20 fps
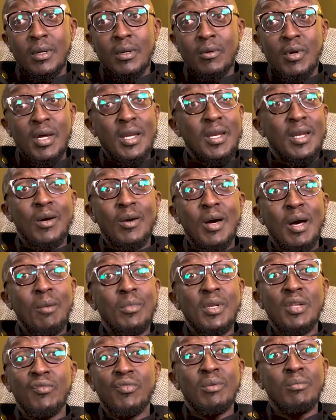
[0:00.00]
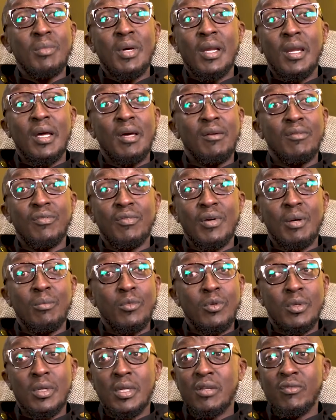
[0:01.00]
Right now, I'm living my life. I'm
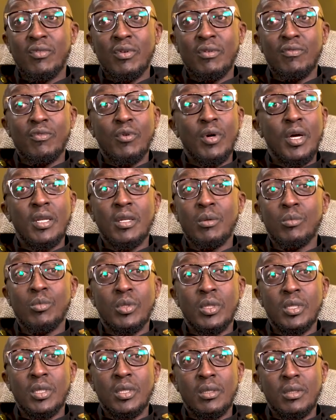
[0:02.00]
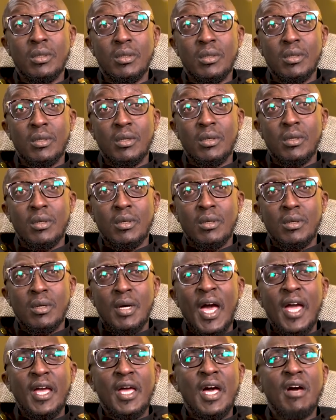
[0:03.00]
not living for anybody.
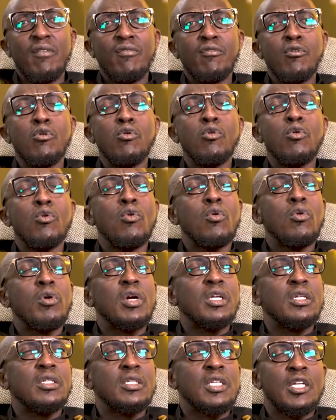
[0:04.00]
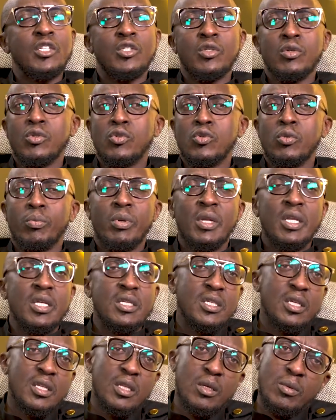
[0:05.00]
I have no intention to
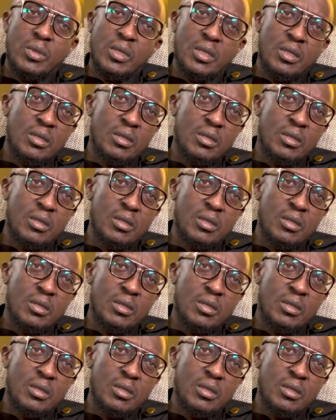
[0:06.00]
please anyone.